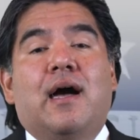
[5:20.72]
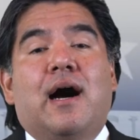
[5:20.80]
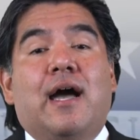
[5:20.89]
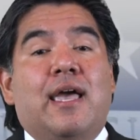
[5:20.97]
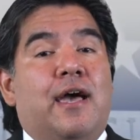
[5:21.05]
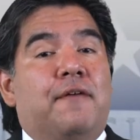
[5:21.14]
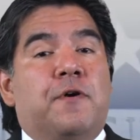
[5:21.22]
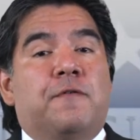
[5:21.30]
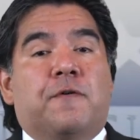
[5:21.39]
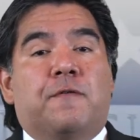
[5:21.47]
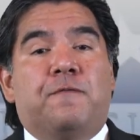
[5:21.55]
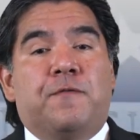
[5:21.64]
I have
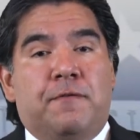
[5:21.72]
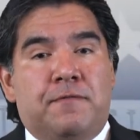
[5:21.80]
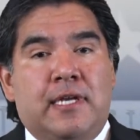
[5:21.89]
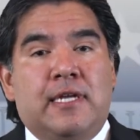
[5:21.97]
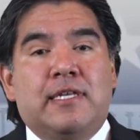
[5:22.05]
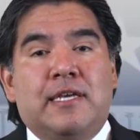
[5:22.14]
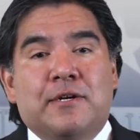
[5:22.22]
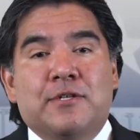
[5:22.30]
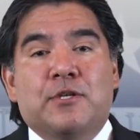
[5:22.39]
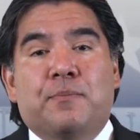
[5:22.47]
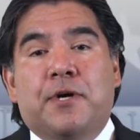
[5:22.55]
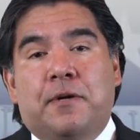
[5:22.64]
over 15
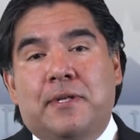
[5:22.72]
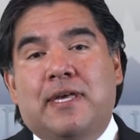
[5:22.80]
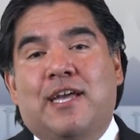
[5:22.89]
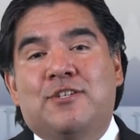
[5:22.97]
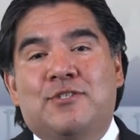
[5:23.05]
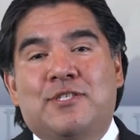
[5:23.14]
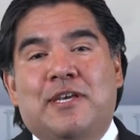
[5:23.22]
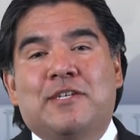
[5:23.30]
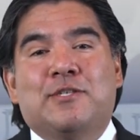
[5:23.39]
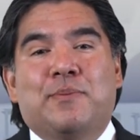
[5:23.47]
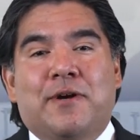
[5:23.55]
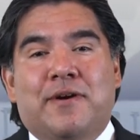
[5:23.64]
years of public agency
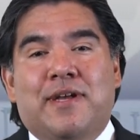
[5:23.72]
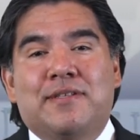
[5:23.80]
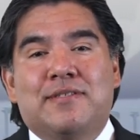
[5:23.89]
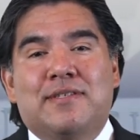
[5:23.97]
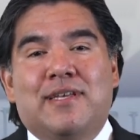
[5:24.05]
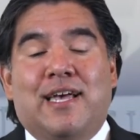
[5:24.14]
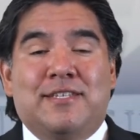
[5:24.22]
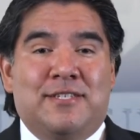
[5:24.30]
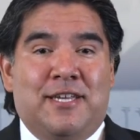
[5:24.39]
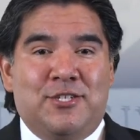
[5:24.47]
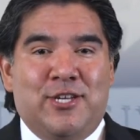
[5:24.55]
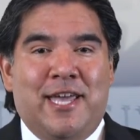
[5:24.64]
experience as
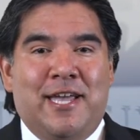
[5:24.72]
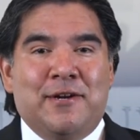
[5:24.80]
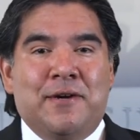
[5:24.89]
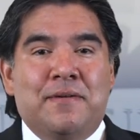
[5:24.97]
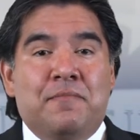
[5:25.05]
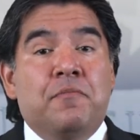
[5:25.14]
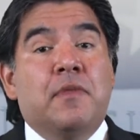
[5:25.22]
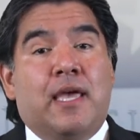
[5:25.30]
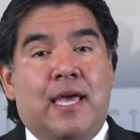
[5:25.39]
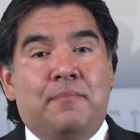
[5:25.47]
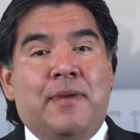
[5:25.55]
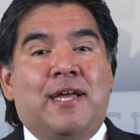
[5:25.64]
an educator
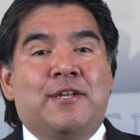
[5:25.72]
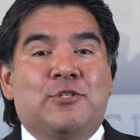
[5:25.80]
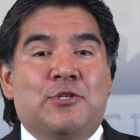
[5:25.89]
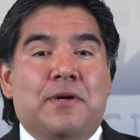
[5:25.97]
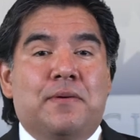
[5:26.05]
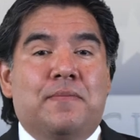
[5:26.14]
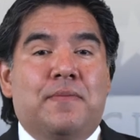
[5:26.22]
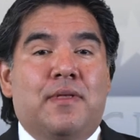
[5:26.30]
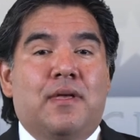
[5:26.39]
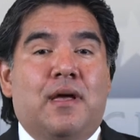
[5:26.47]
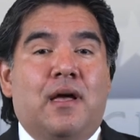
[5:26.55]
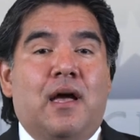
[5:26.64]
and manager.
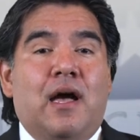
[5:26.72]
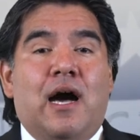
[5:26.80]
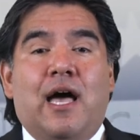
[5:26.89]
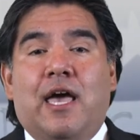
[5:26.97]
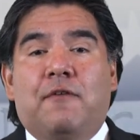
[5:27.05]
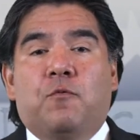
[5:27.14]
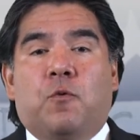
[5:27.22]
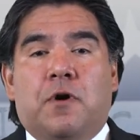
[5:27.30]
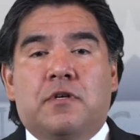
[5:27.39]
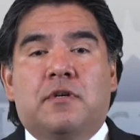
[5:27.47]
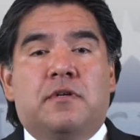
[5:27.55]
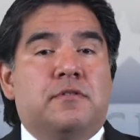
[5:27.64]
I have
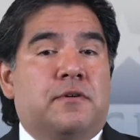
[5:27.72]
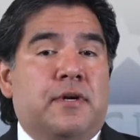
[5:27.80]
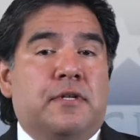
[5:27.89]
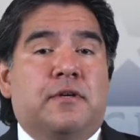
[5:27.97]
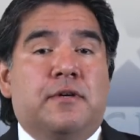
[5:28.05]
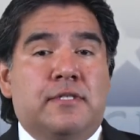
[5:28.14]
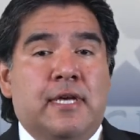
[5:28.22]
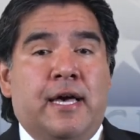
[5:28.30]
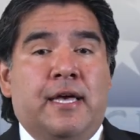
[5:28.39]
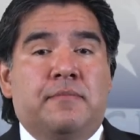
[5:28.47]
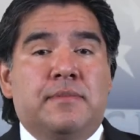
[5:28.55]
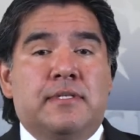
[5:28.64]
worked during good
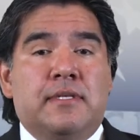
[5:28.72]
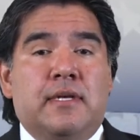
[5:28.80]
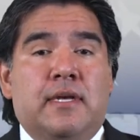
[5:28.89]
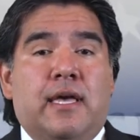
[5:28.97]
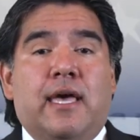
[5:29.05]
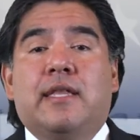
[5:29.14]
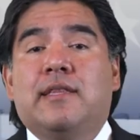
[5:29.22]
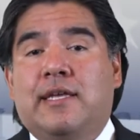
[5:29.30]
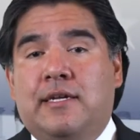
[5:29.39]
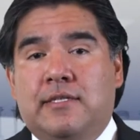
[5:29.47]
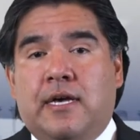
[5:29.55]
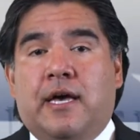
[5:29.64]
times and
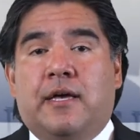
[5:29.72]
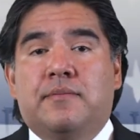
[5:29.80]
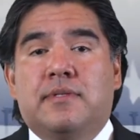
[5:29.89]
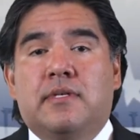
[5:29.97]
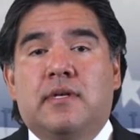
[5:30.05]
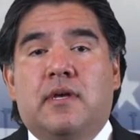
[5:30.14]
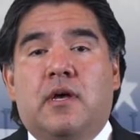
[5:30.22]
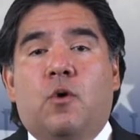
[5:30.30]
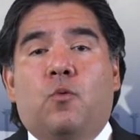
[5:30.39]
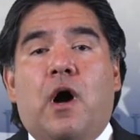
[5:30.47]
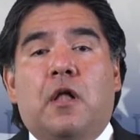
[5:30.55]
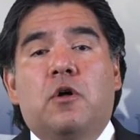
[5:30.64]
lean times
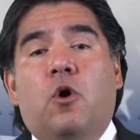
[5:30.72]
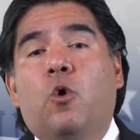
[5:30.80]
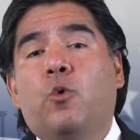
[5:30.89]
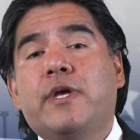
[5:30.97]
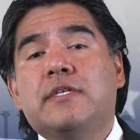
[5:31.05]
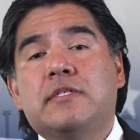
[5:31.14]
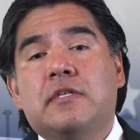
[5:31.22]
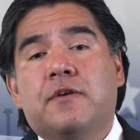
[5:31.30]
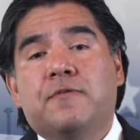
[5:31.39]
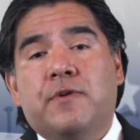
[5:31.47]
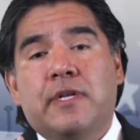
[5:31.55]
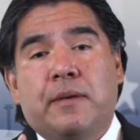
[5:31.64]
while always
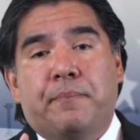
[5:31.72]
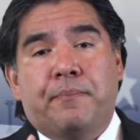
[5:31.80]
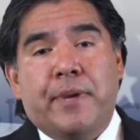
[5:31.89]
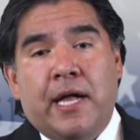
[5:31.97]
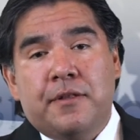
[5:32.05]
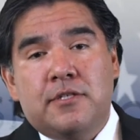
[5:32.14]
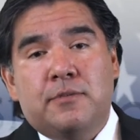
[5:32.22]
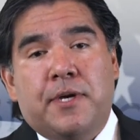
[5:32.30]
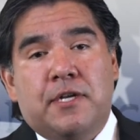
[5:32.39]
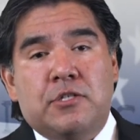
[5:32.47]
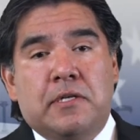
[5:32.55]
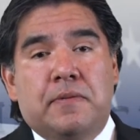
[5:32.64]
delivering a balanced
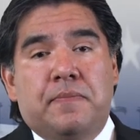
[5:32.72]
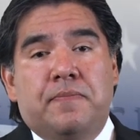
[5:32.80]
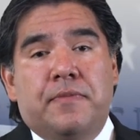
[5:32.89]
budget.